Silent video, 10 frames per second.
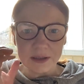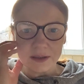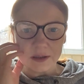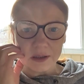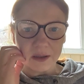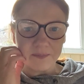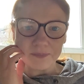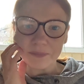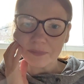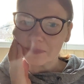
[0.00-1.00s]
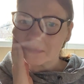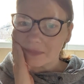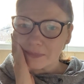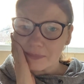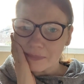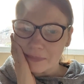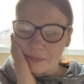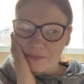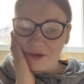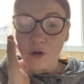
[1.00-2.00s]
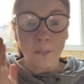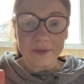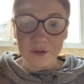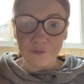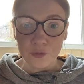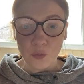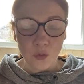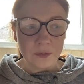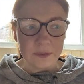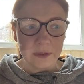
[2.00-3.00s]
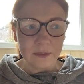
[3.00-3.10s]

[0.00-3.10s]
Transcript: It's like the very opposite of what you want.